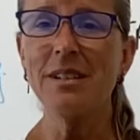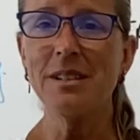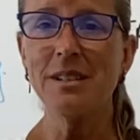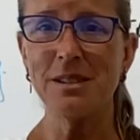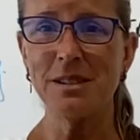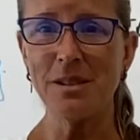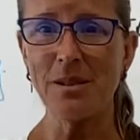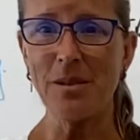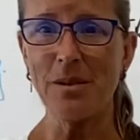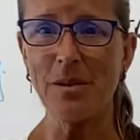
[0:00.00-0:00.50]

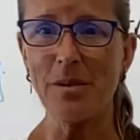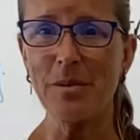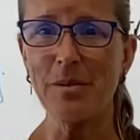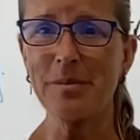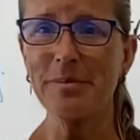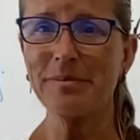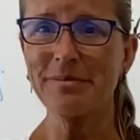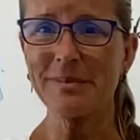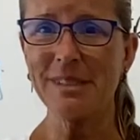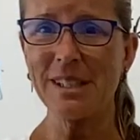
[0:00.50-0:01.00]
So
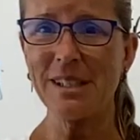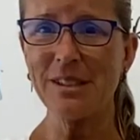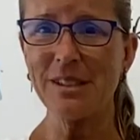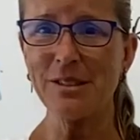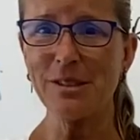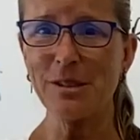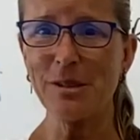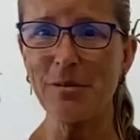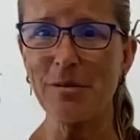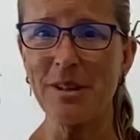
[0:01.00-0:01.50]

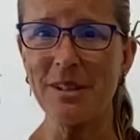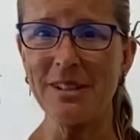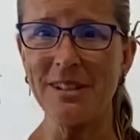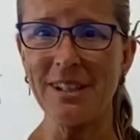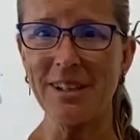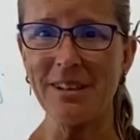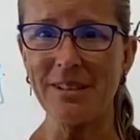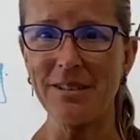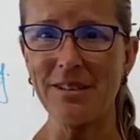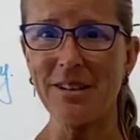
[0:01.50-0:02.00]
here's the
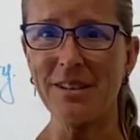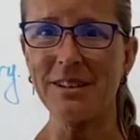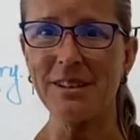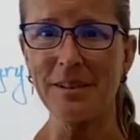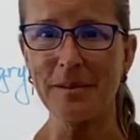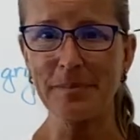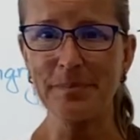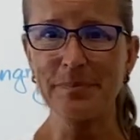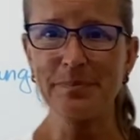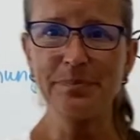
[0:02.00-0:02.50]
rundown on
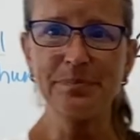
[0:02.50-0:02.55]
them.